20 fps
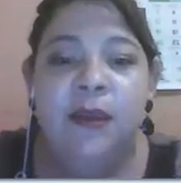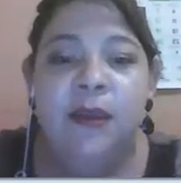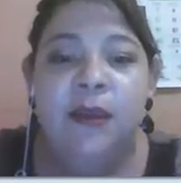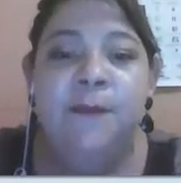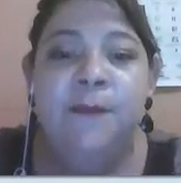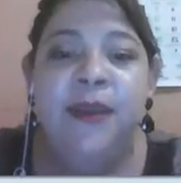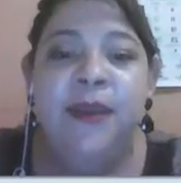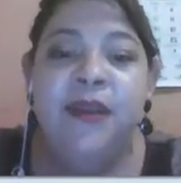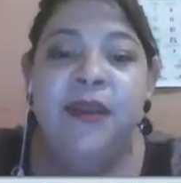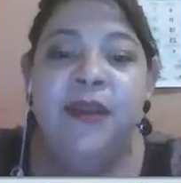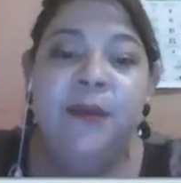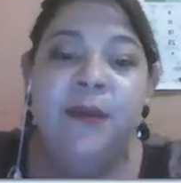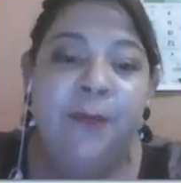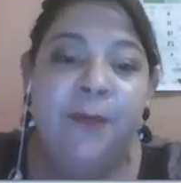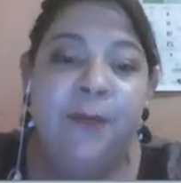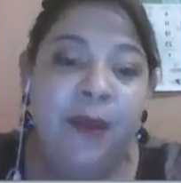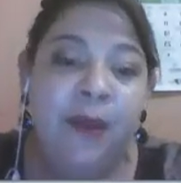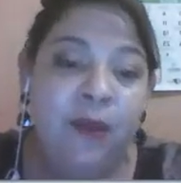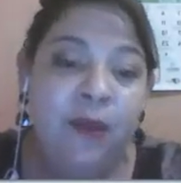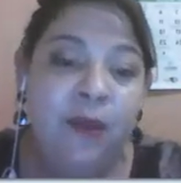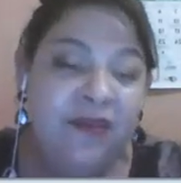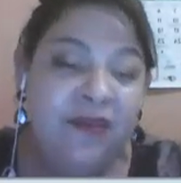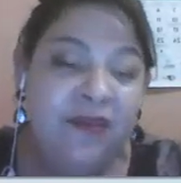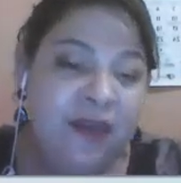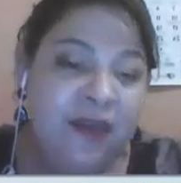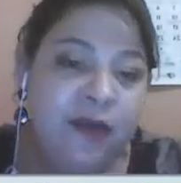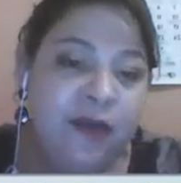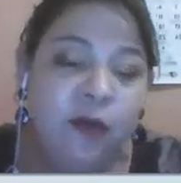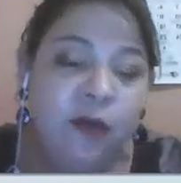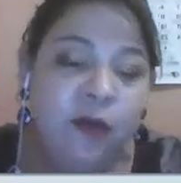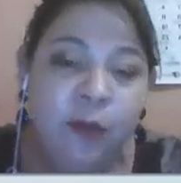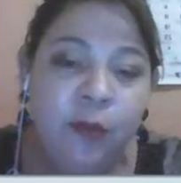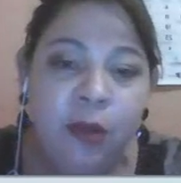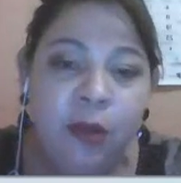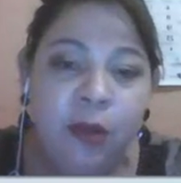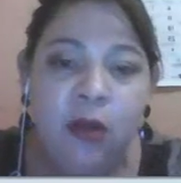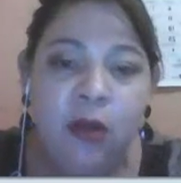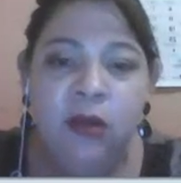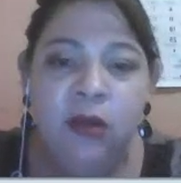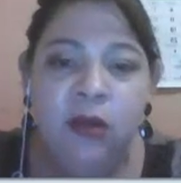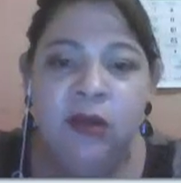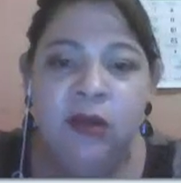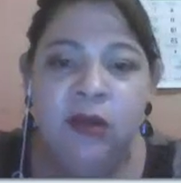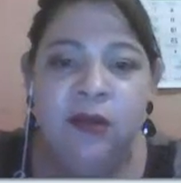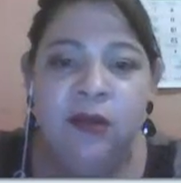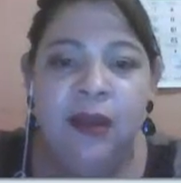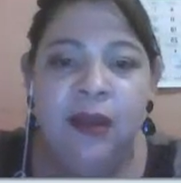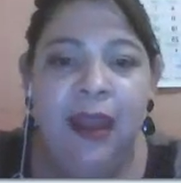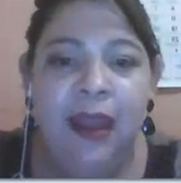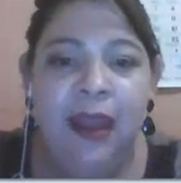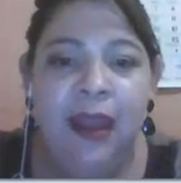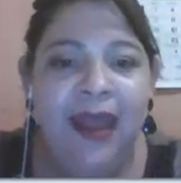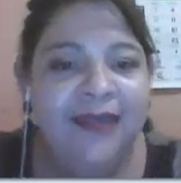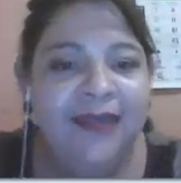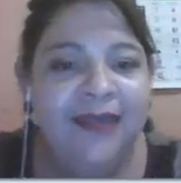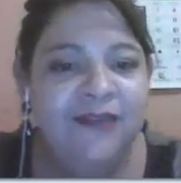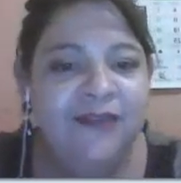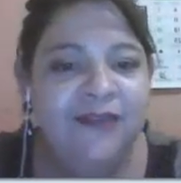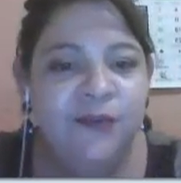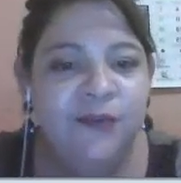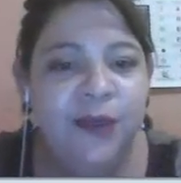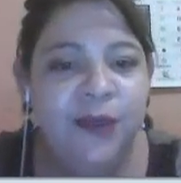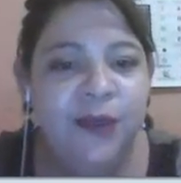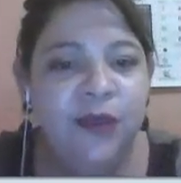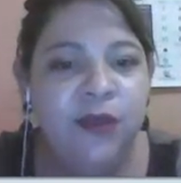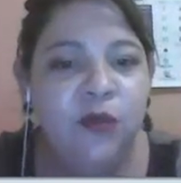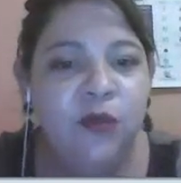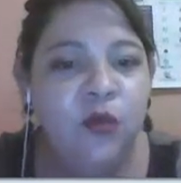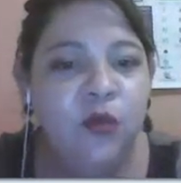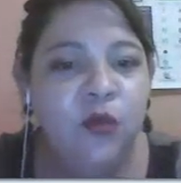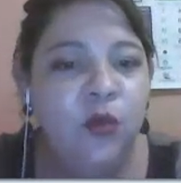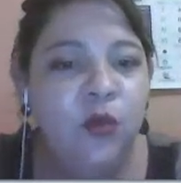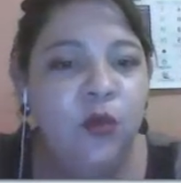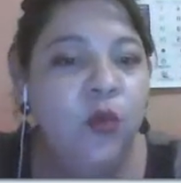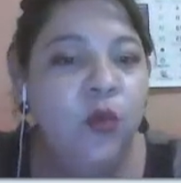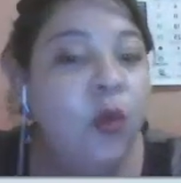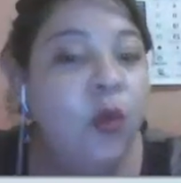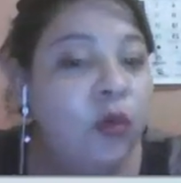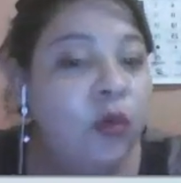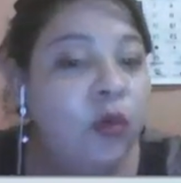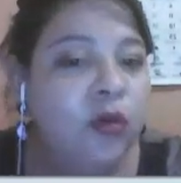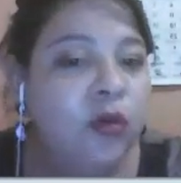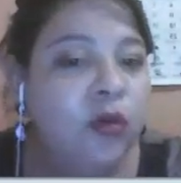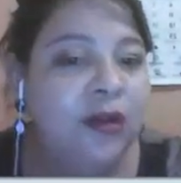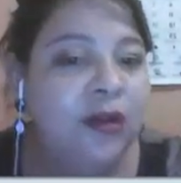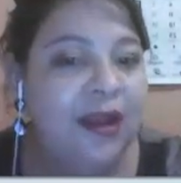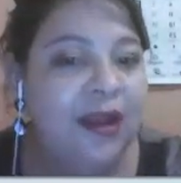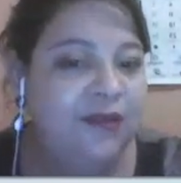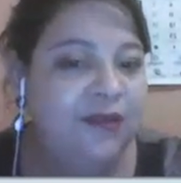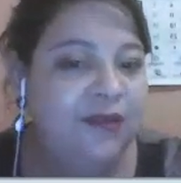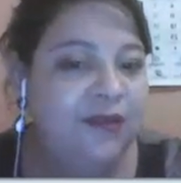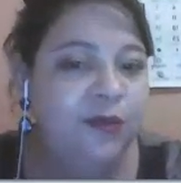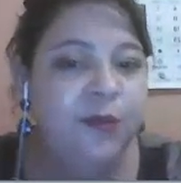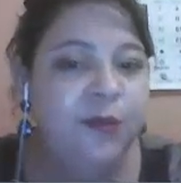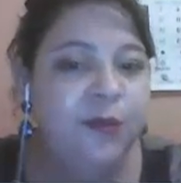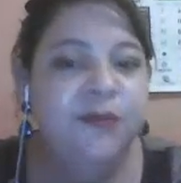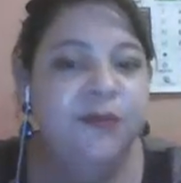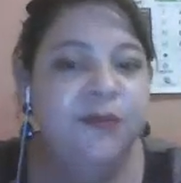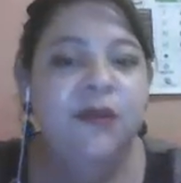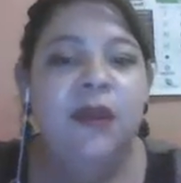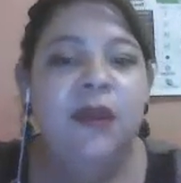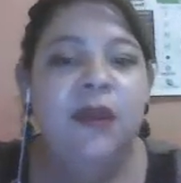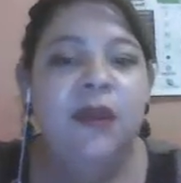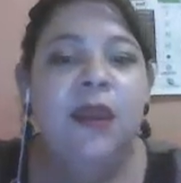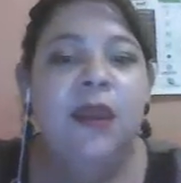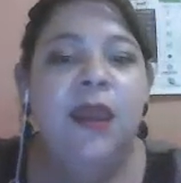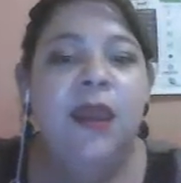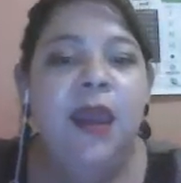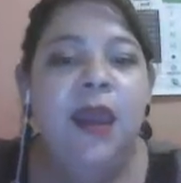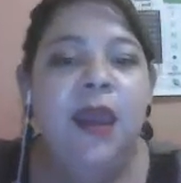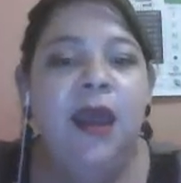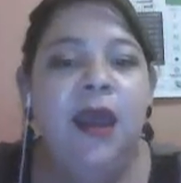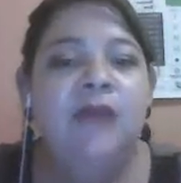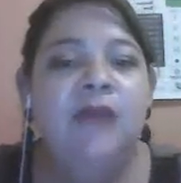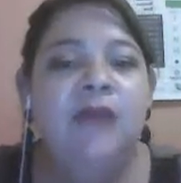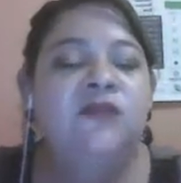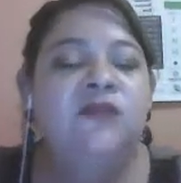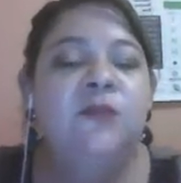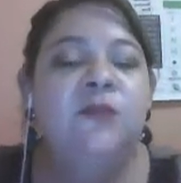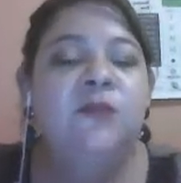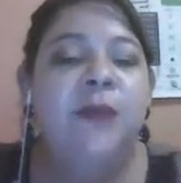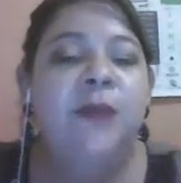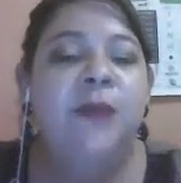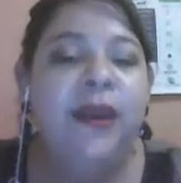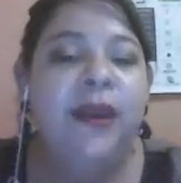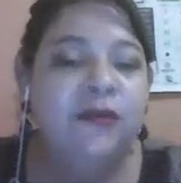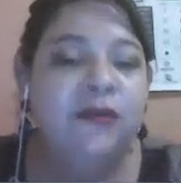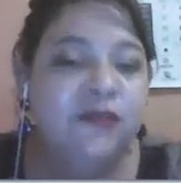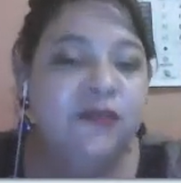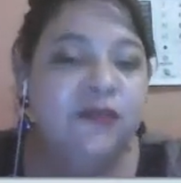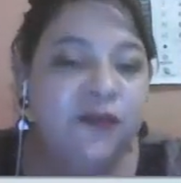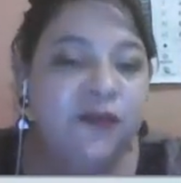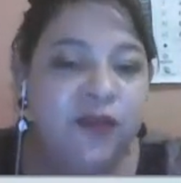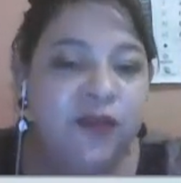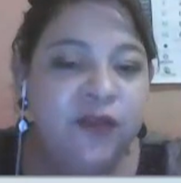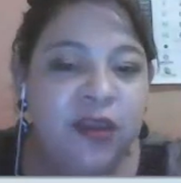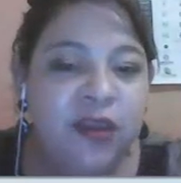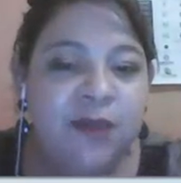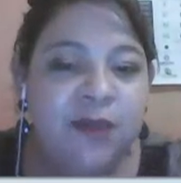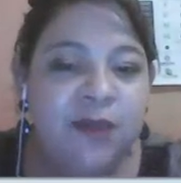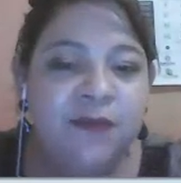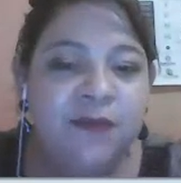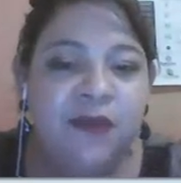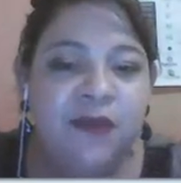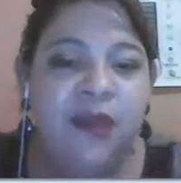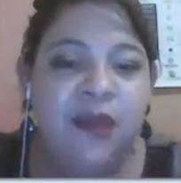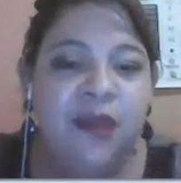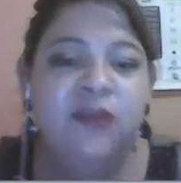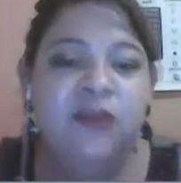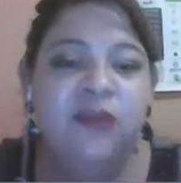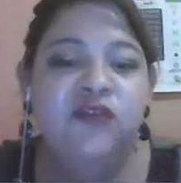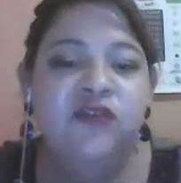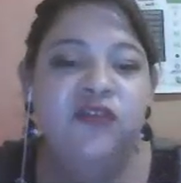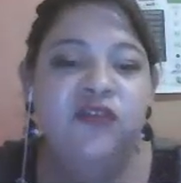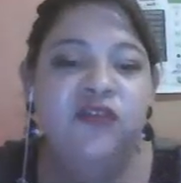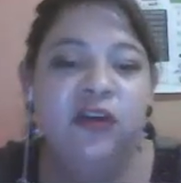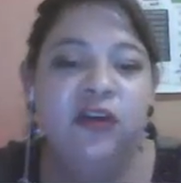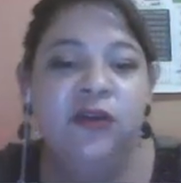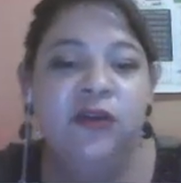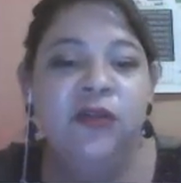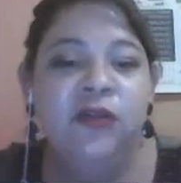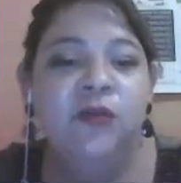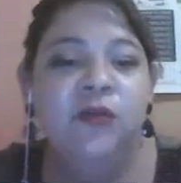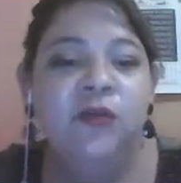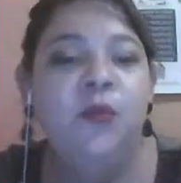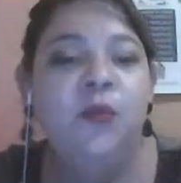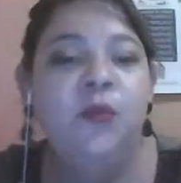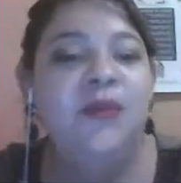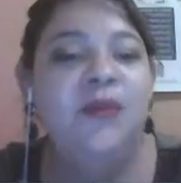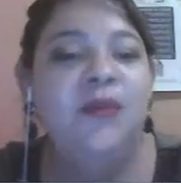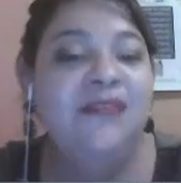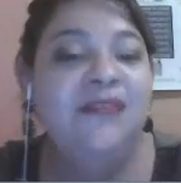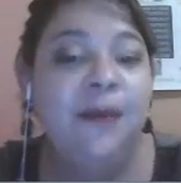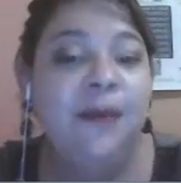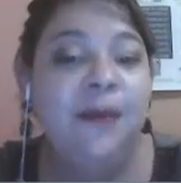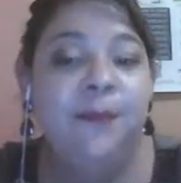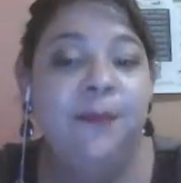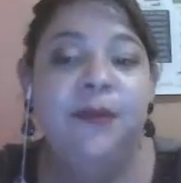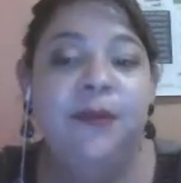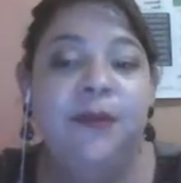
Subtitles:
embed it my website or blog, add to my Google Classroom, add to Microsoft Teams, and share through WhatsApp.